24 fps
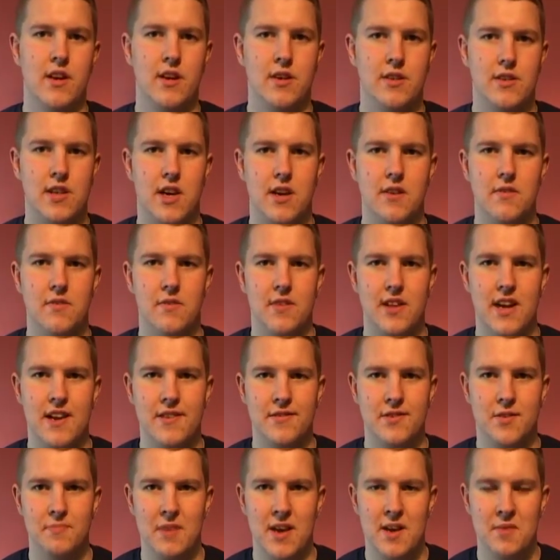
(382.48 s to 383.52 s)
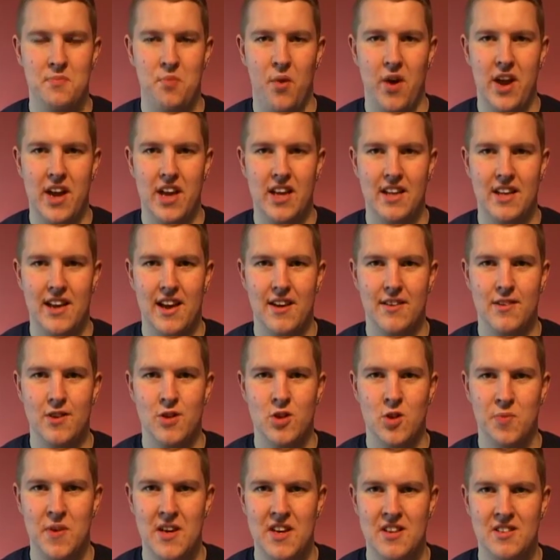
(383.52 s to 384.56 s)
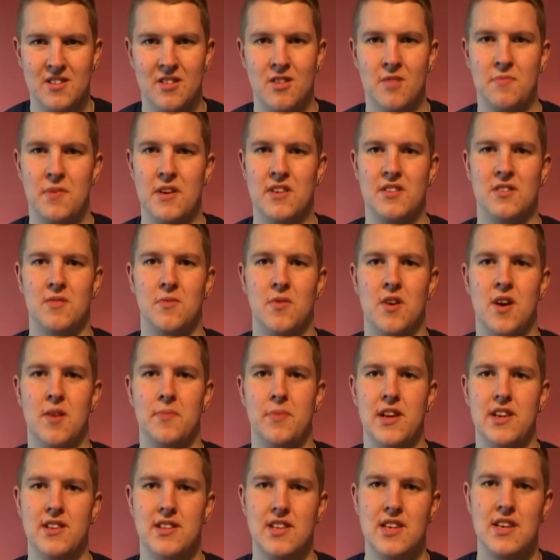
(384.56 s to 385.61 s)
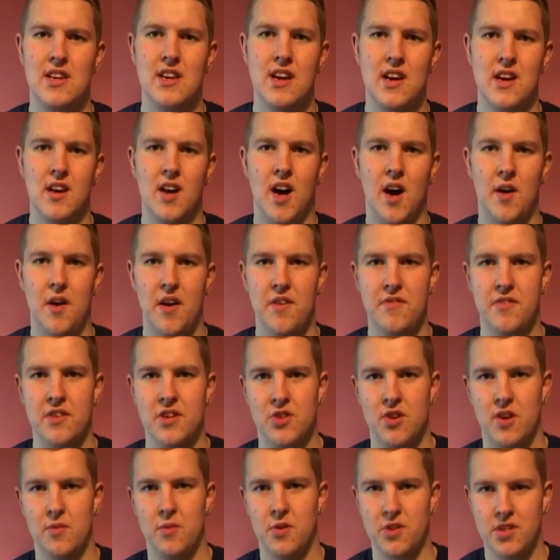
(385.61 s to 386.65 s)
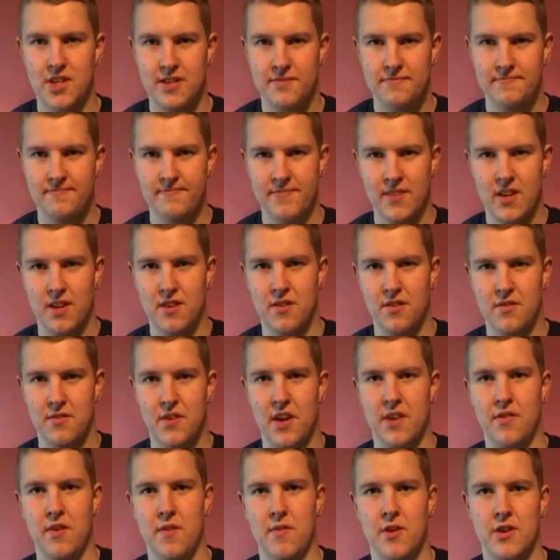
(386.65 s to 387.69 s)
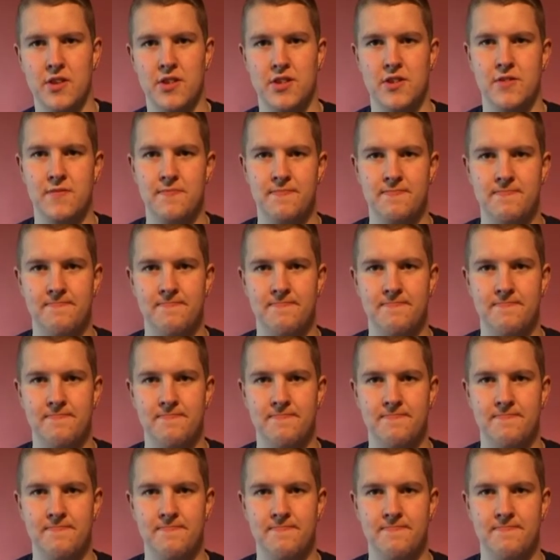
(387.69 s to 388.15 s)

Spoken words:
So that's me breaking down newspeak to the best of my ability. I hope you've enjoyed watching. Thank you very much.